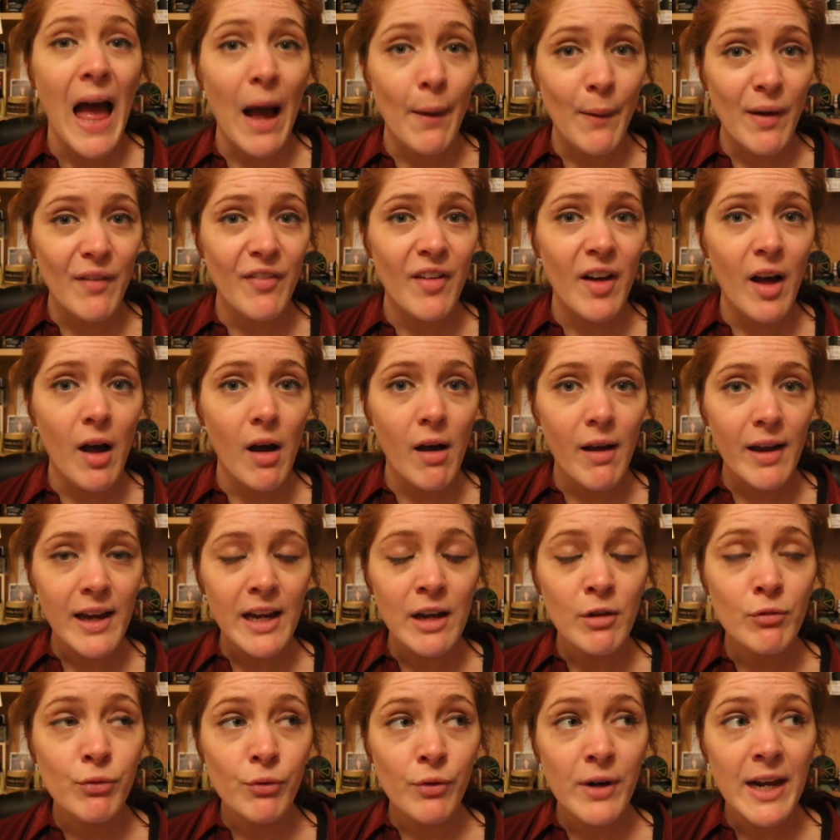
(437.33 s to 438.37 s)
However,
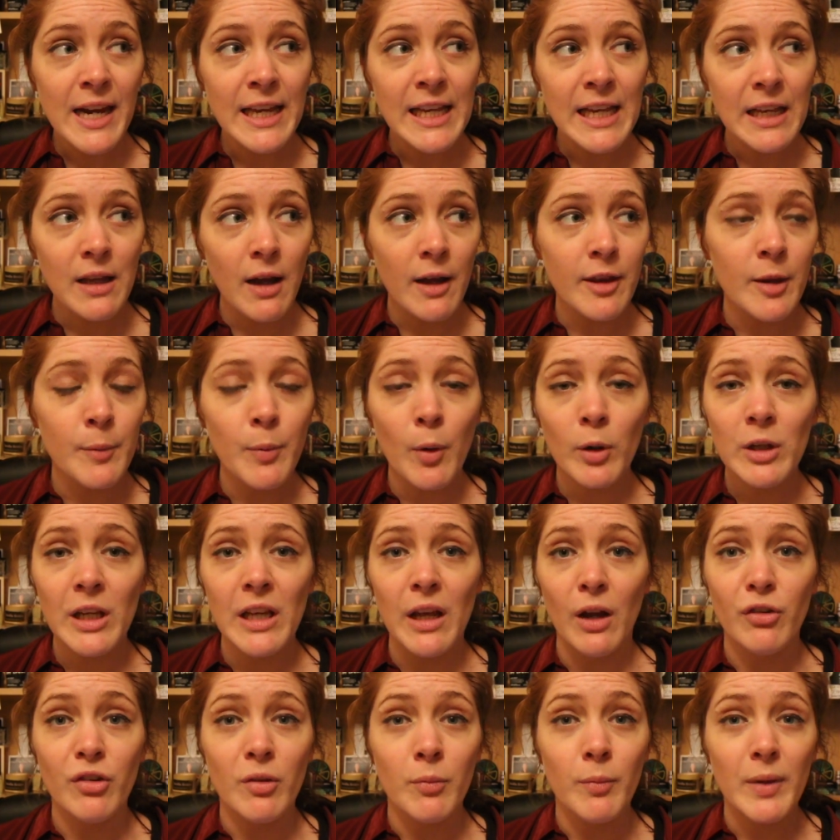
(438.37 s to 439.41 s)
I really like the body
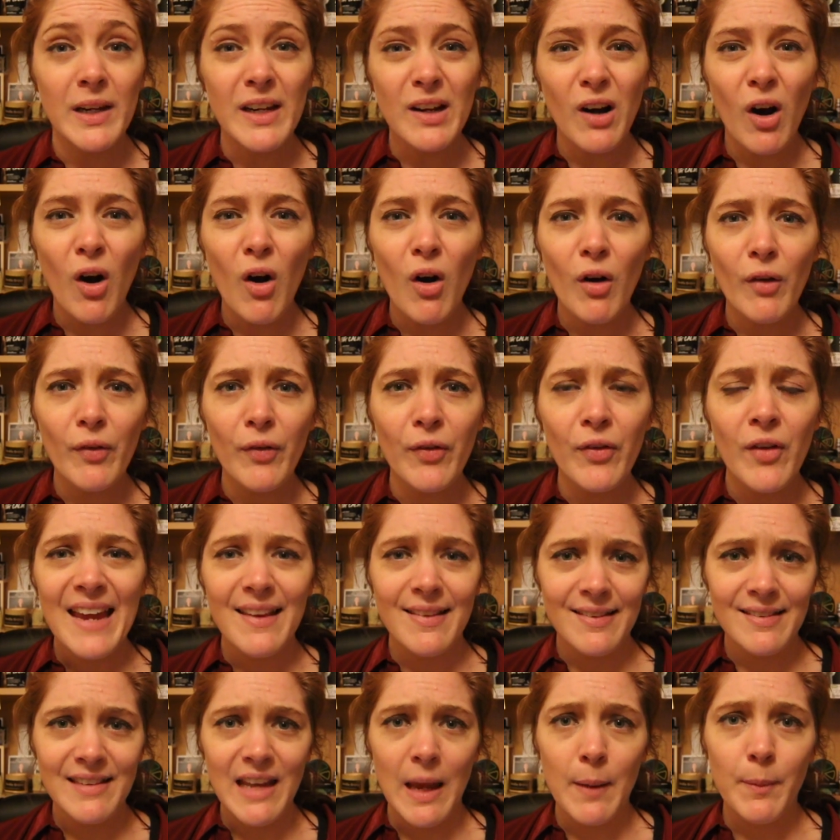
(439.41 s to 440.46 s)
lotion because
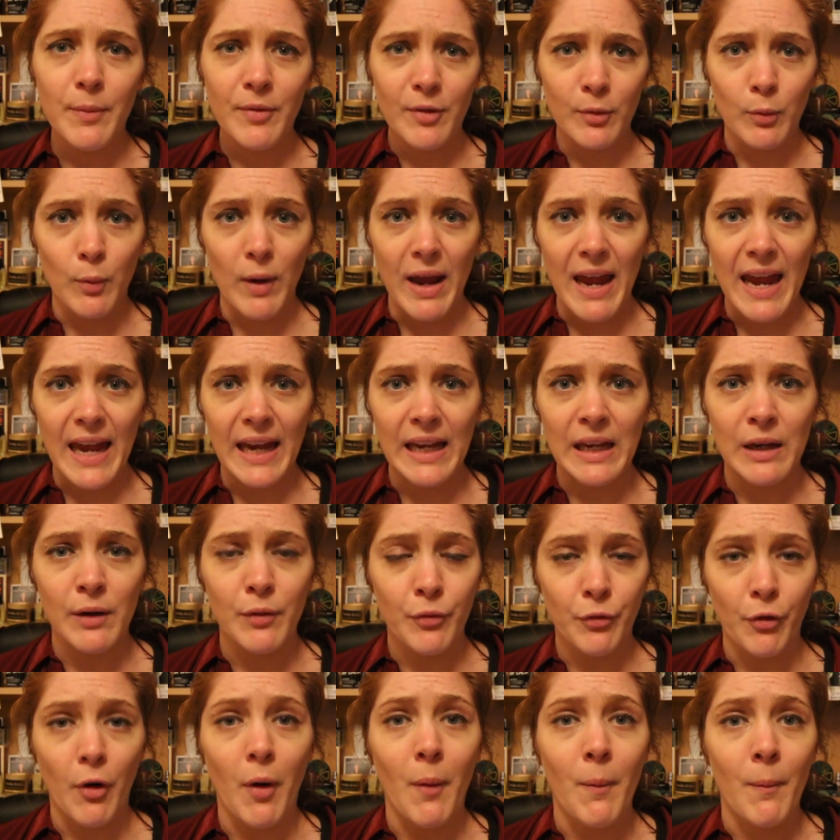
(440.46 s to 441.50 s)
it steps away
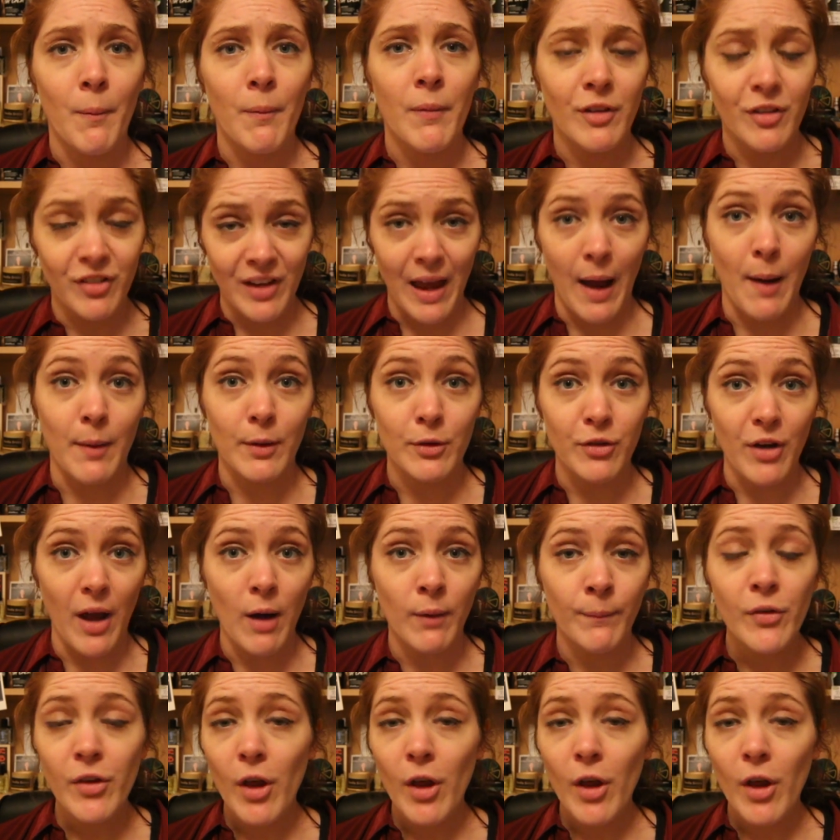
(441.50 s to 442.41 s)
from the shower gel.